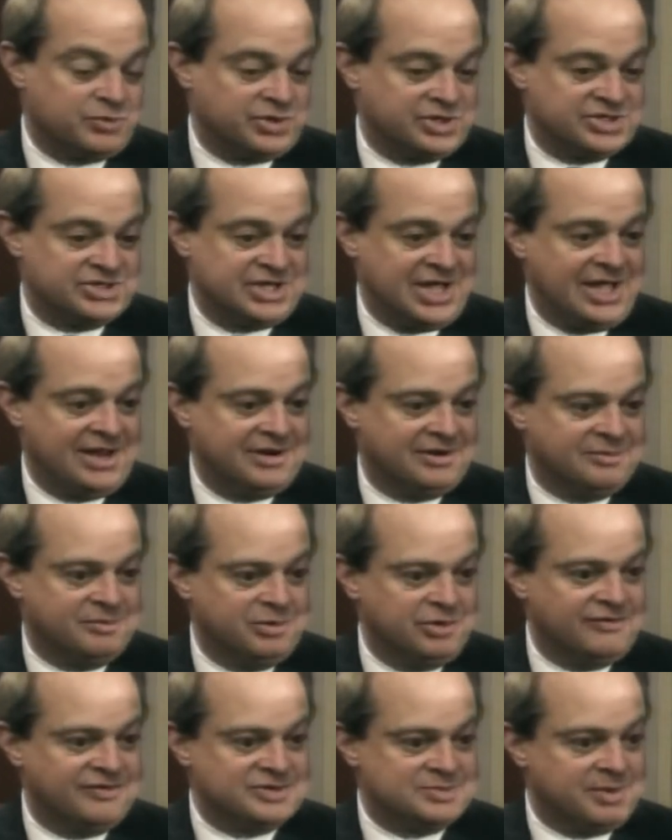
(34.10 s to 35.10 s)
were designed to
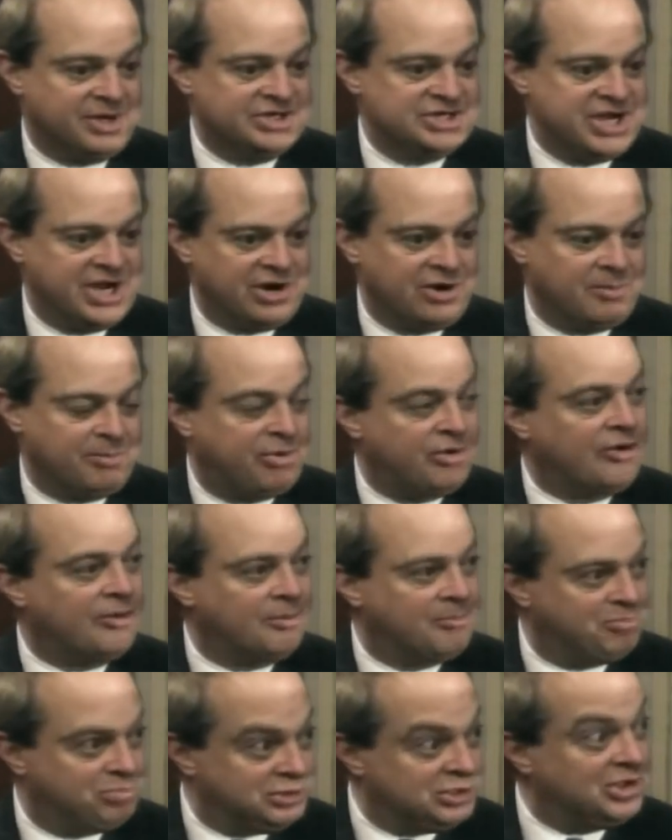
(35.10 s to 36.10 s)
move as much hair
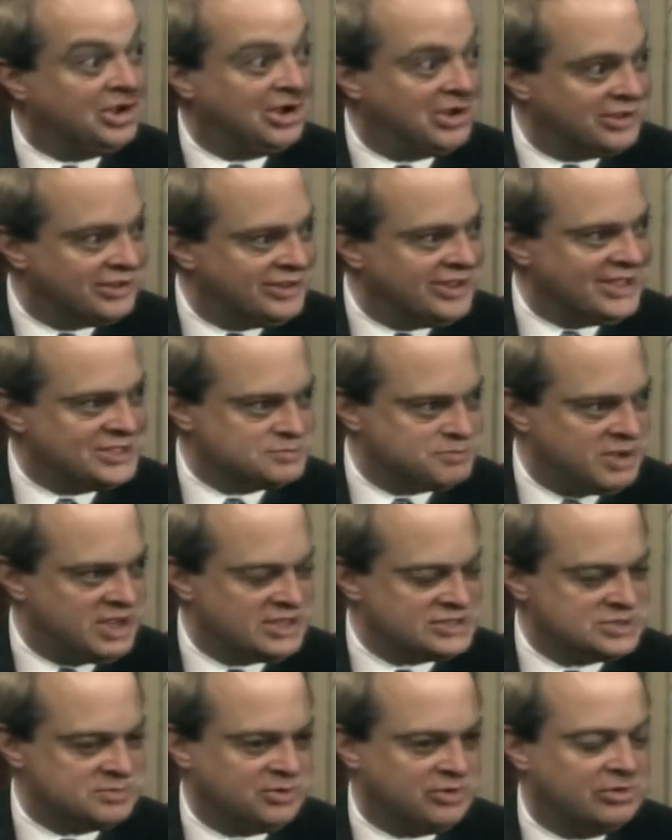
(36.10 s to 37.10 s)
per plug as
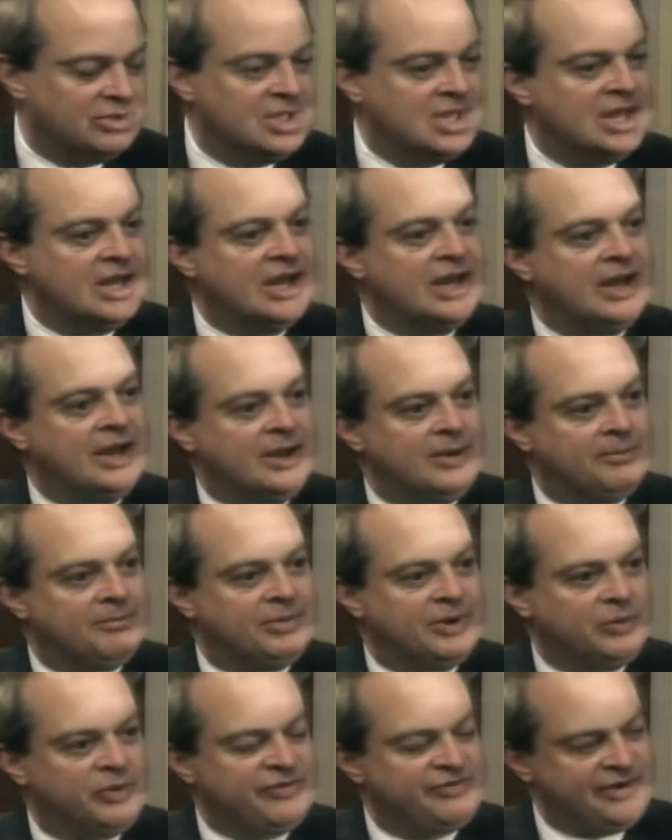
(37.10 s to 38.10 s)
possible.
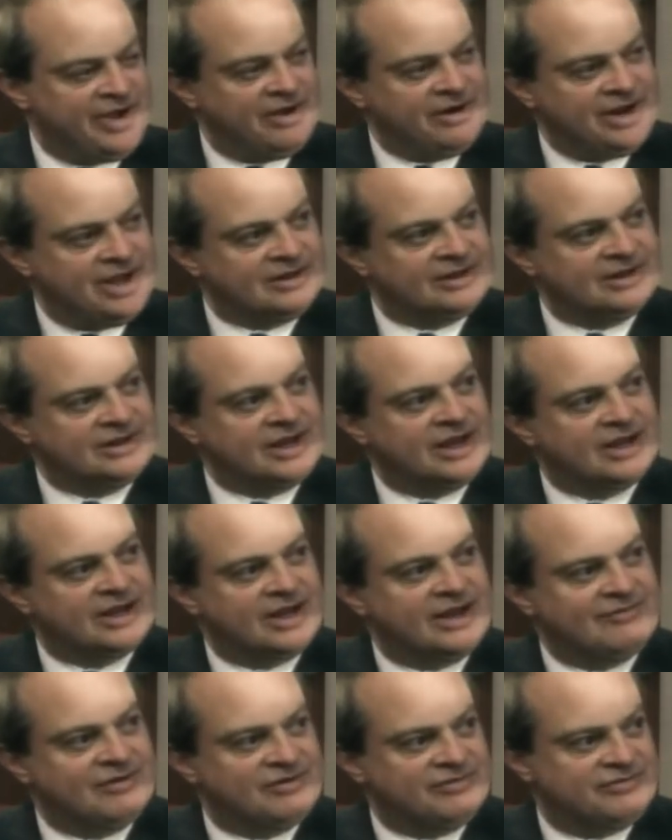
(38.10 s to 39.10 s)
But we found out that that
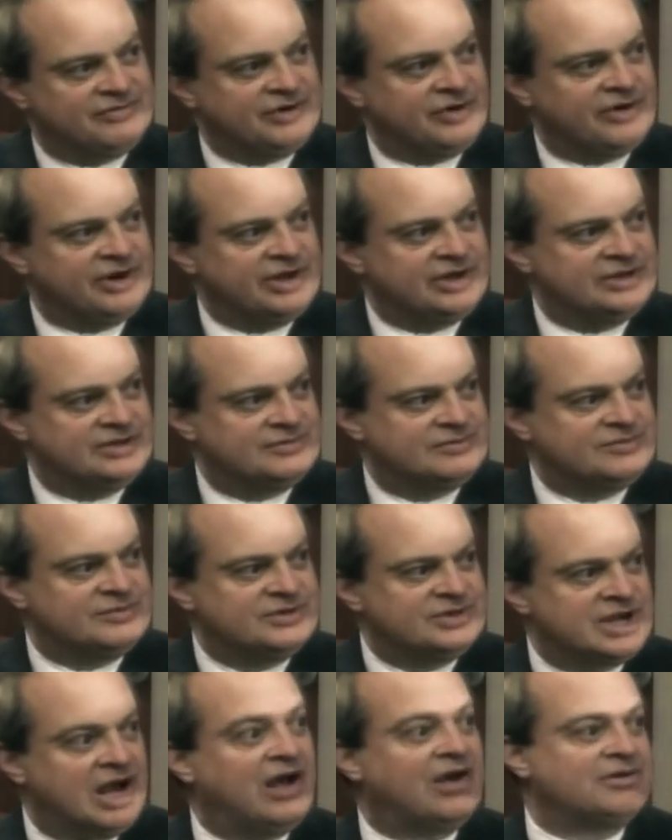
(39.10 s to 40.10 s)
gave a very
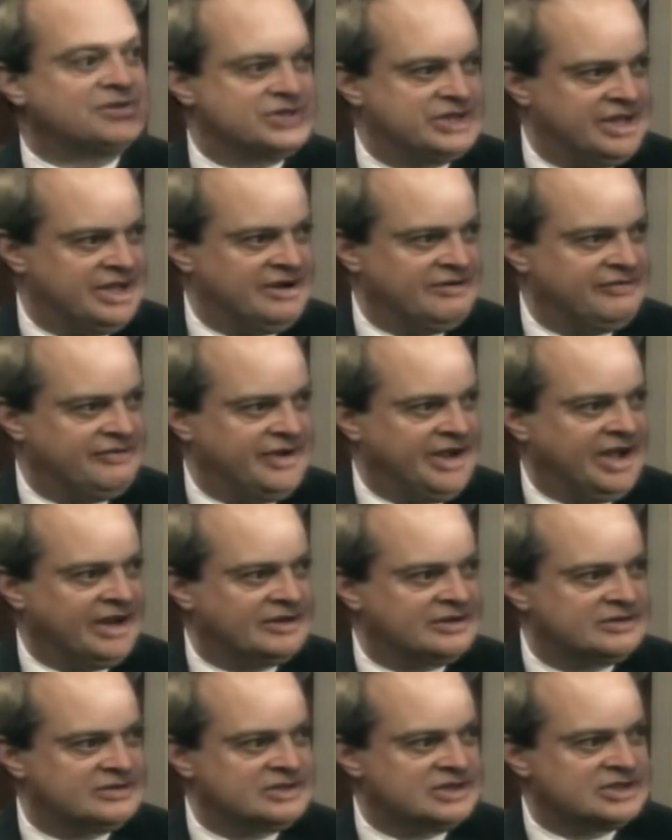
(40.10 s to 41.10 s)
doll's head
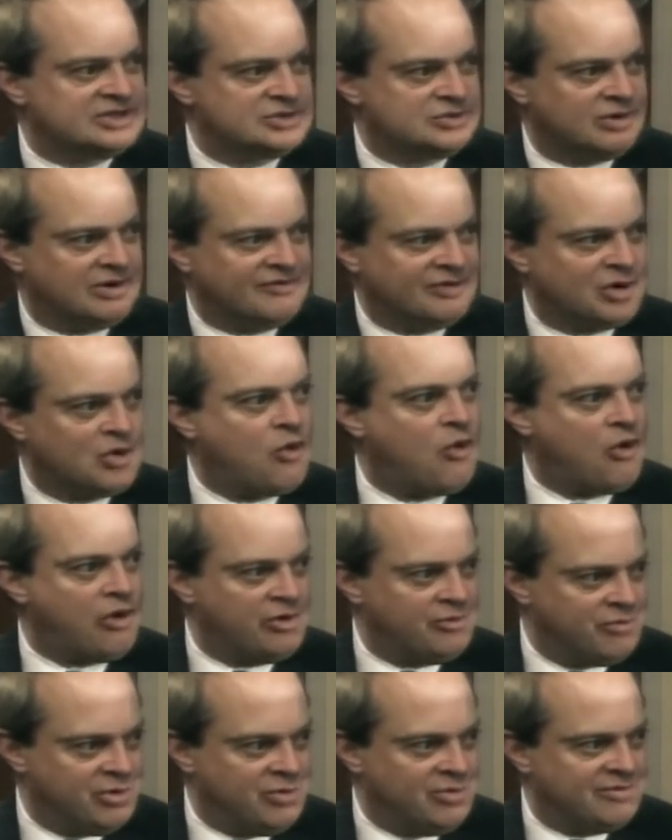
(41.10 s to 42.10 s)
effect, this sort of a
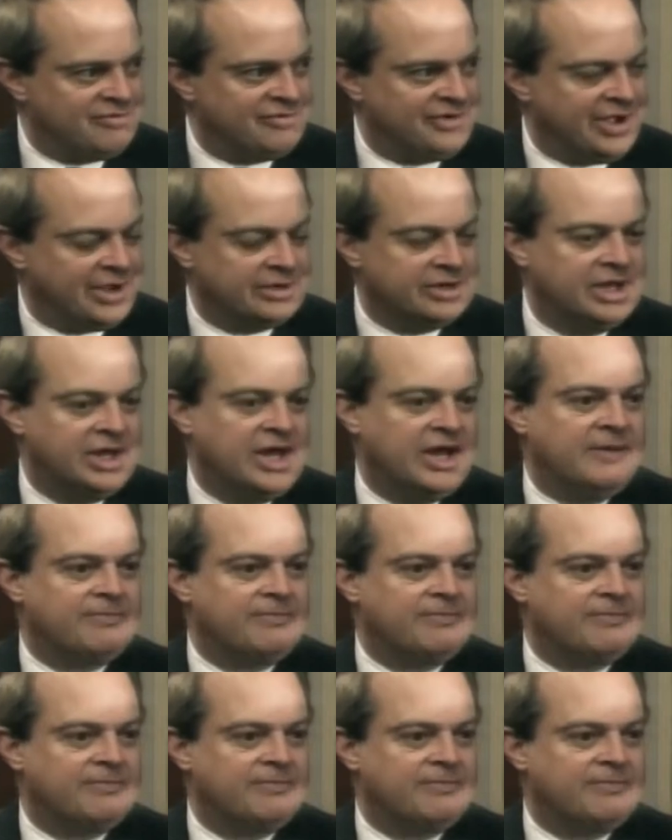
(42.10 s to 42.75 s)
cornrow effect.